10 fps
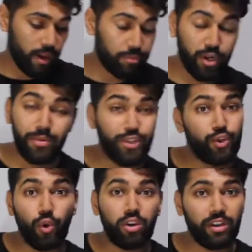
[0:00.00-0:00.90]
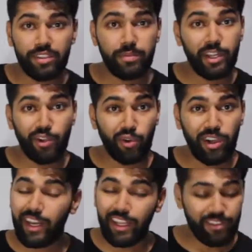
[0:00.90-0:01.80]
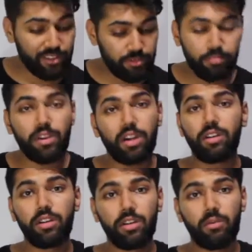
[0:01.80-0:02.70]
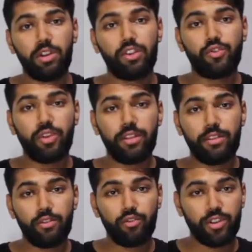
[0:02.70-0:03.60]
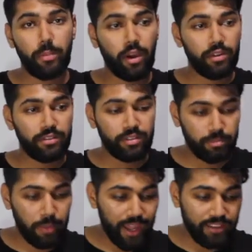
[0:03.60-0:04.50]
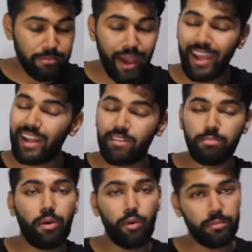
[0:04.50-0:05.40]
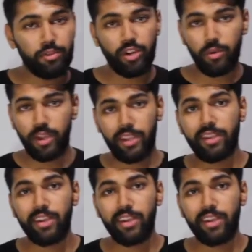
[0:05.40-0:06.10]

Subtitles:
pretty much a Yorker, a spinning Yorker, and he just went straight through Rishabh Pant's pads and bat and bowled him straight away.